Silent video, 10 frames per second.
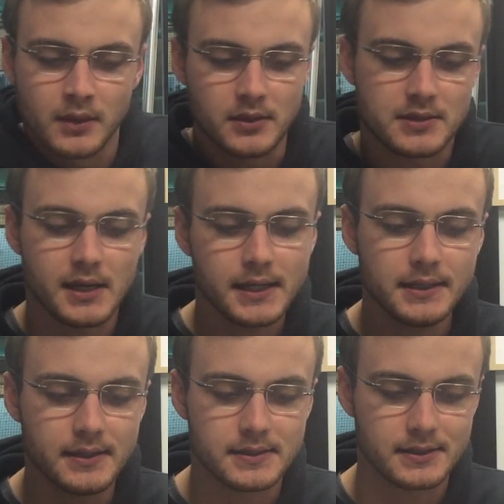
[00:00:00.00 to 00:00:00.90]
The
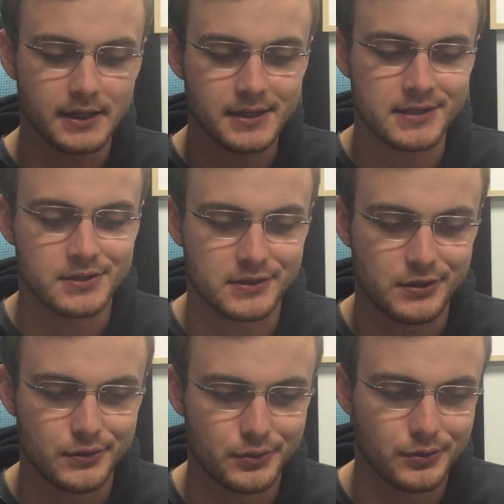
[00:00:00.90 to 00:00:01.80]
second is
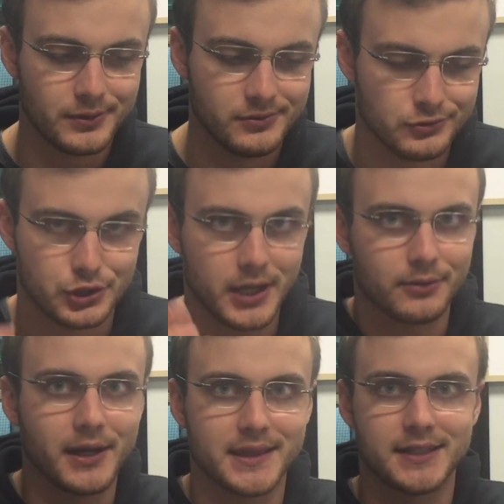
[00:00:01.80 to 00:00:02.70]
to
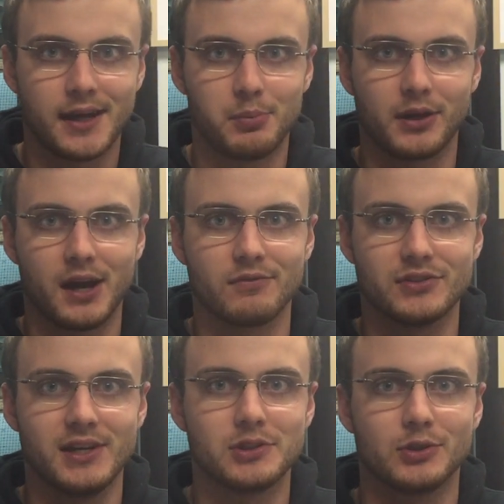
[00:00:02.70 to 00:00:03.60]
generate the type of
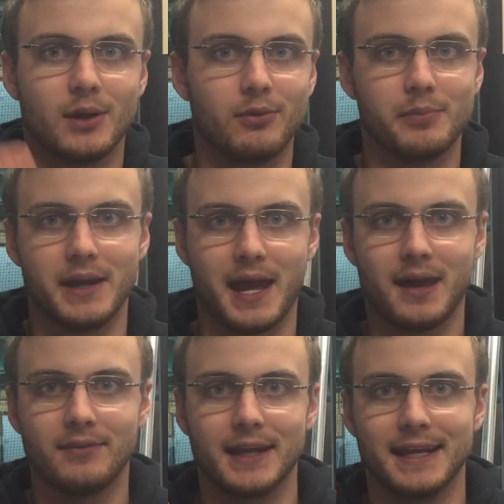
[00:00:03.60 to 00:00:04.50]
conversation that we've been
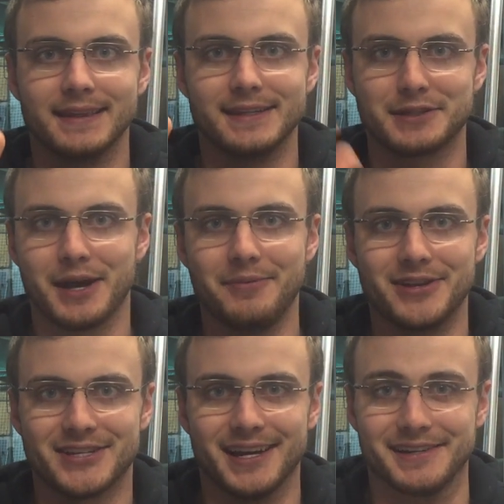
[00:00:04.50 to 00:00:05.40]
having in these
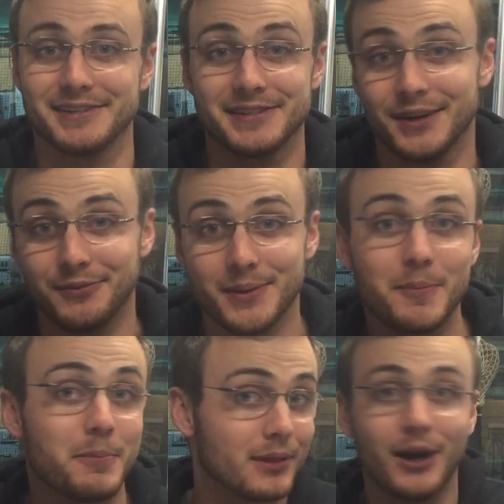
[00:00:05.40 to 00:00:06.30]
comment sections that have been
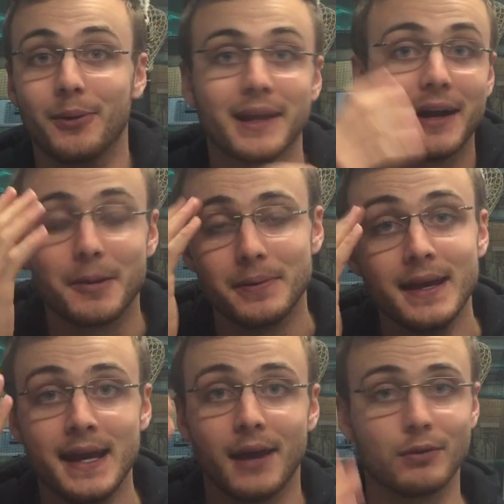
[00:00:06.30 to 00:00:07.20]
blowing up,
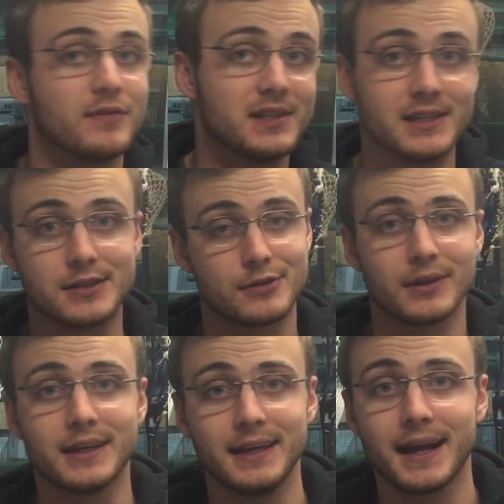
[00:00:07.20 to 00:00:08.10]
and we've seen
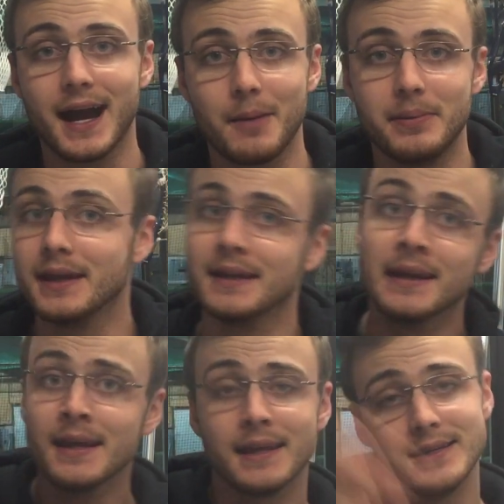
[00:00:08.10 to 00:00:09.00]
String King hop
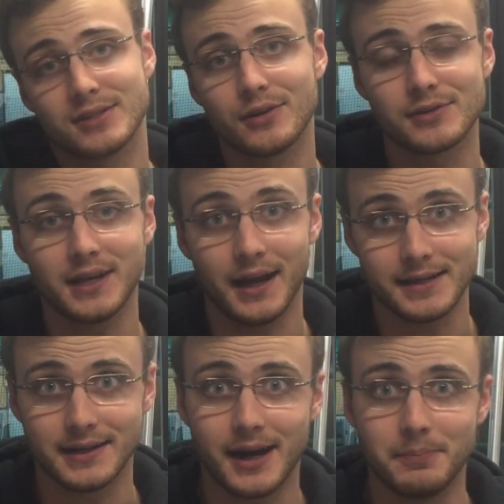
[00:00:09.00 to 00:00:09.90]
in, East Coast
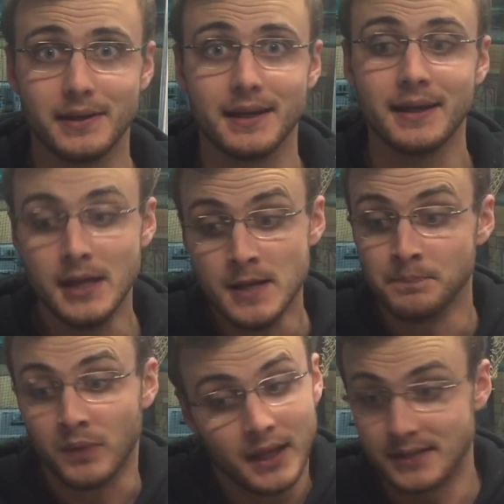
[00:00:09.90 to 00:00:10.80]
guys hop in,
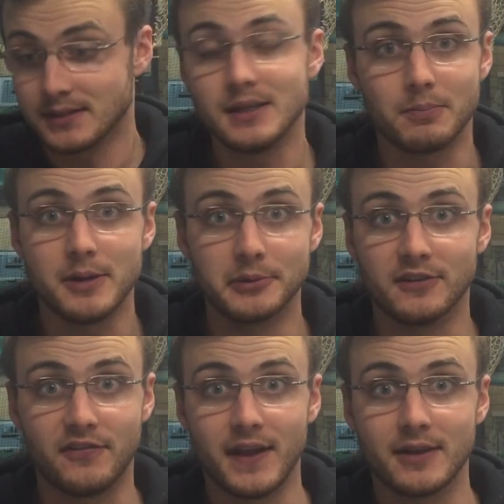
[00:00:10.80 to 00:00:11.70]
and seeing people
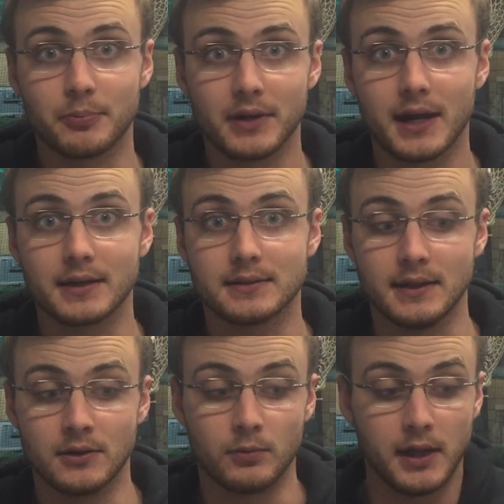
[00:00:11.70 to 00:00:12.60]
defend their product
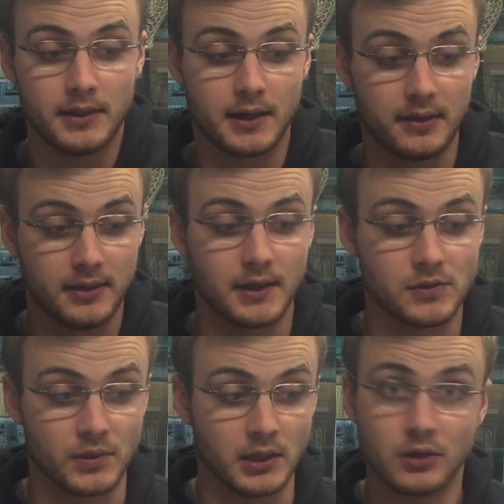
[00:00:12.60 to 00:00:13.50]
in a way that I think
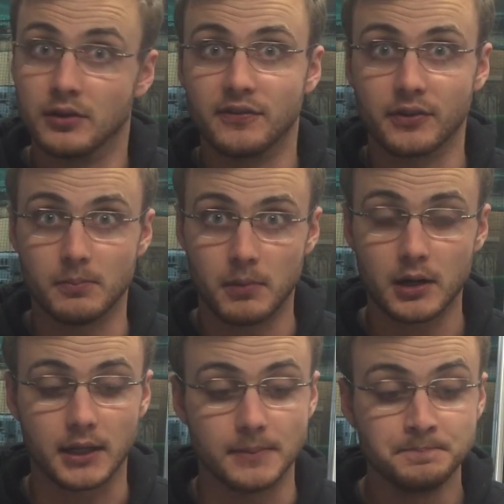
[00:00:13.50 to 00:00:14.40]
is really good for the
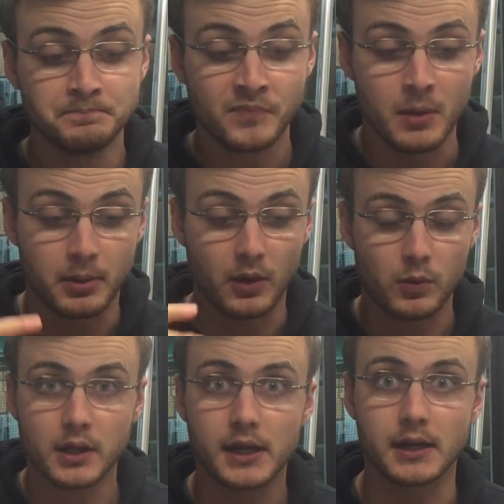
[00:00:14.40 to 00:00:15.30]
market. But I
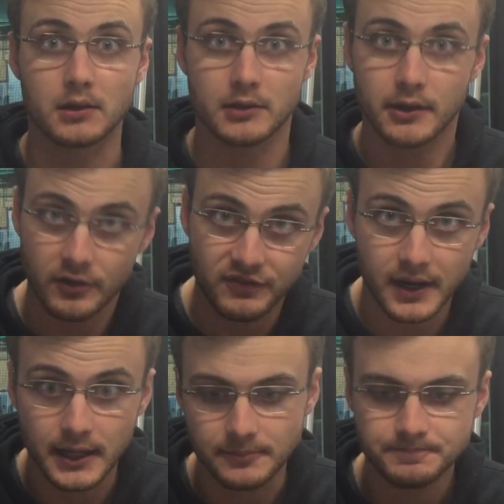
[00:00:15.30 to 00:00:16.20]
want to kind of
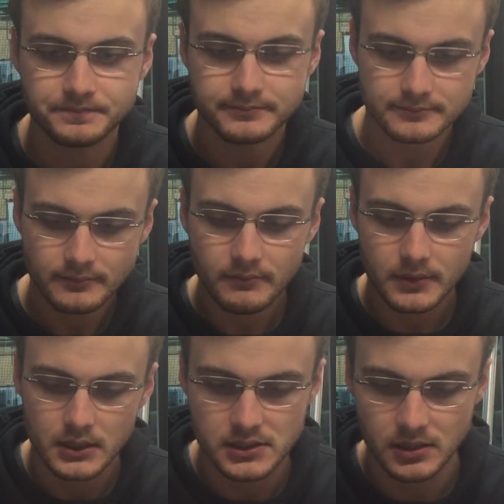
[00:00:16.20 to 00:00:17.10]
clarify
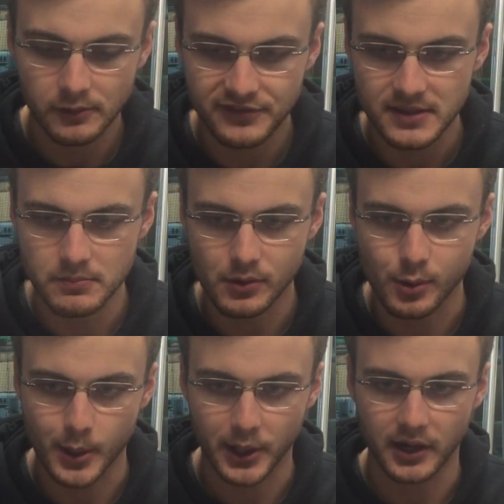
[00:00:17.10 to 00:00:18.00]
some of the
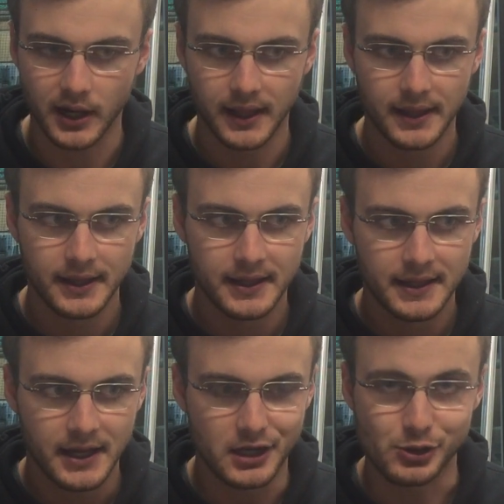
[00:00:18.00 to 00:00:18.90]
more
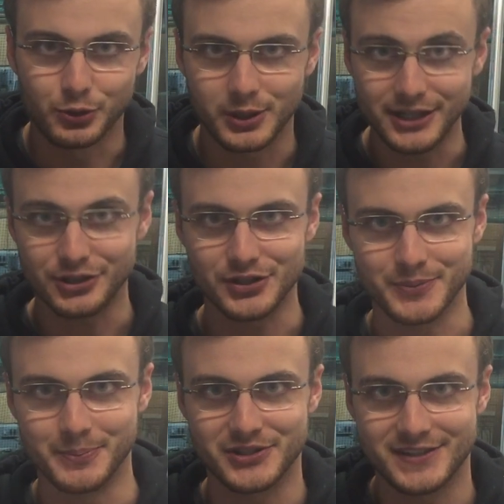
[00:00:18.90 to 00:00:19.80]

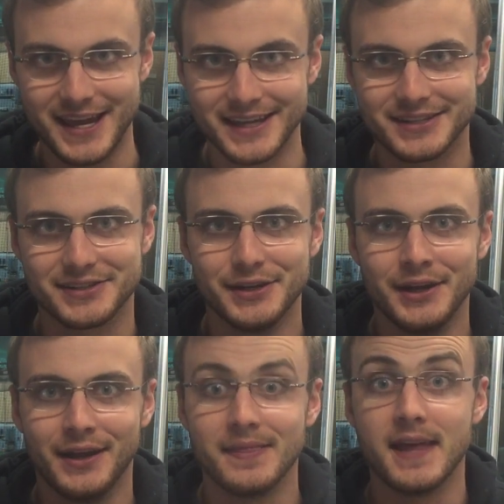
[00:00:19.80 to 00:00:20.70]
egregious mistakes
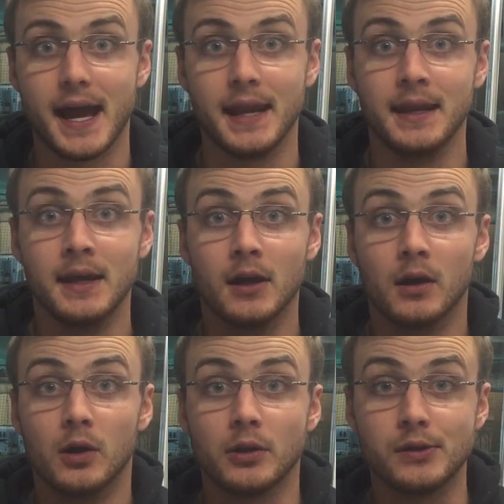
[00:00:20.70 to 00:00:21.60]
that
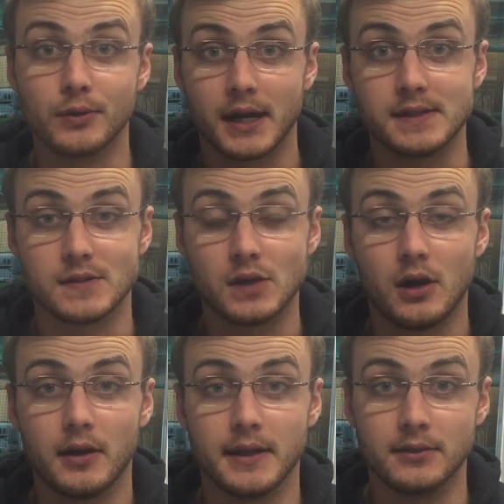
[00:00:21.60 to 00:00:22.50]
you guys
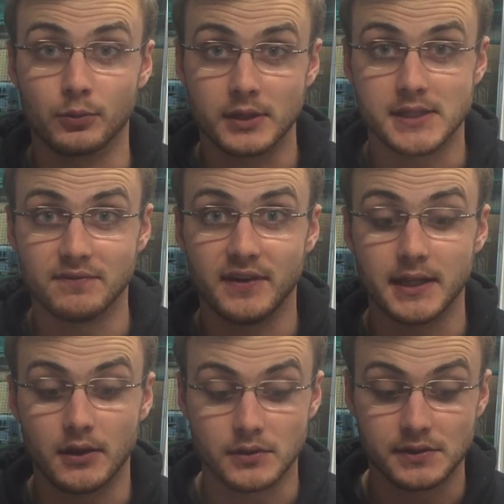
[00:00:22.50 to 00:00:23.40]
saw in the recent
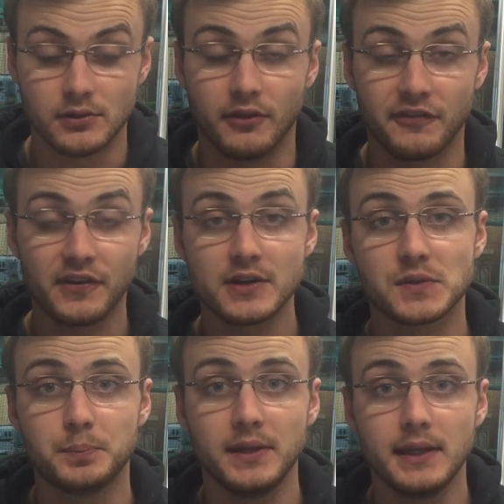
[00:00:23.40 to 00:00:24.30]
videos. The
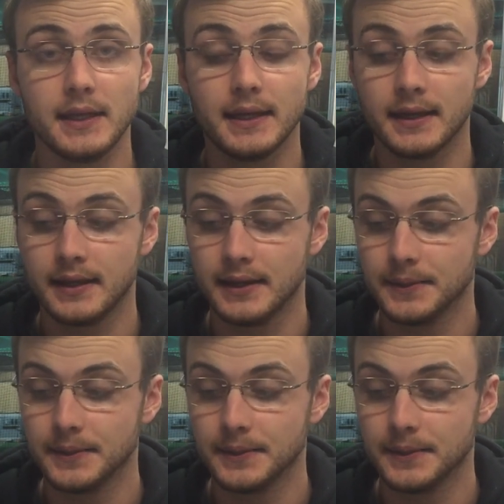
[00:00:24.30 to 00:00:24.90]
first being